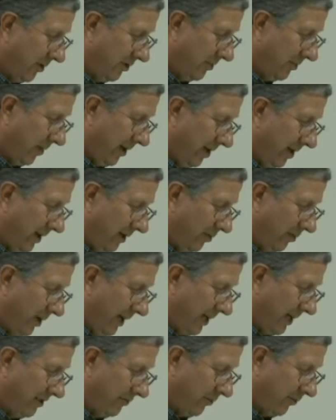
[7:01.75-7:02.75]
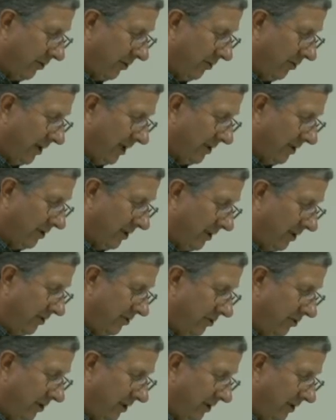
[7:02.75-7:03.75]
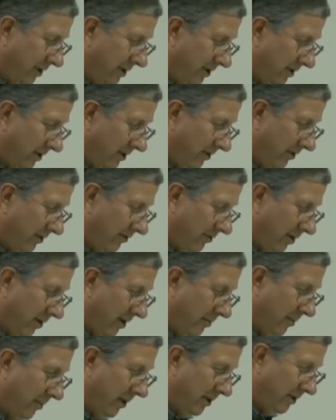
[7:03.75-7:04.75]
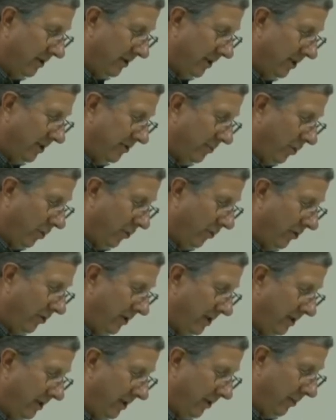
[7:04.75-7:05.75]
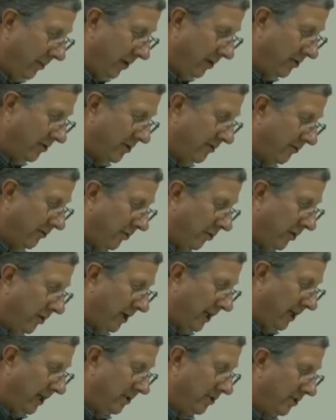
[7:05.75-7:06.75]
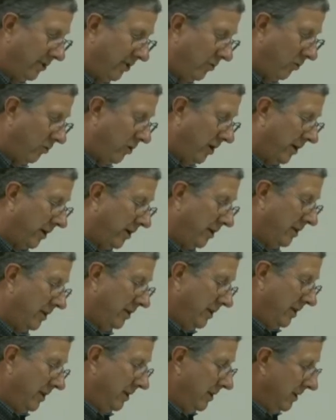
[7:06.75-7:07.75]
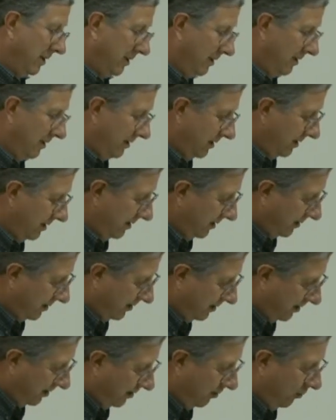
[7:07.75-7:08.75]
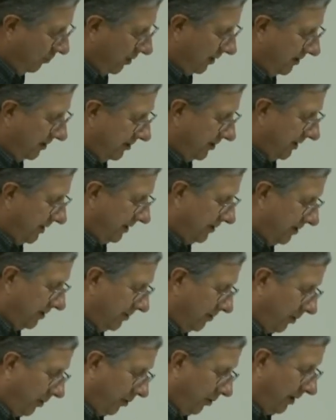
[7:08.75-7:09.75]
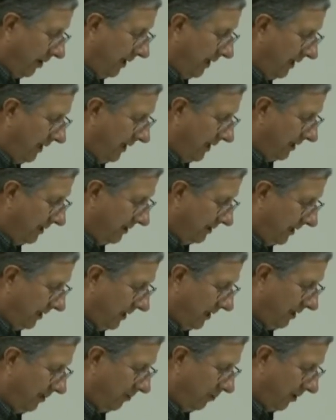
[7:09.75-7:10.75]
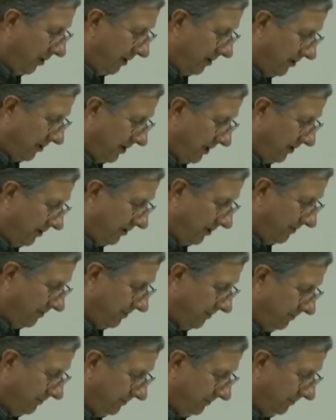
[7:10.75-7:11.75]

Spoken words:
Mr. Mayor, I would ask for a resolution from this board opposing fluoridation of the water to the new water system or any county water system.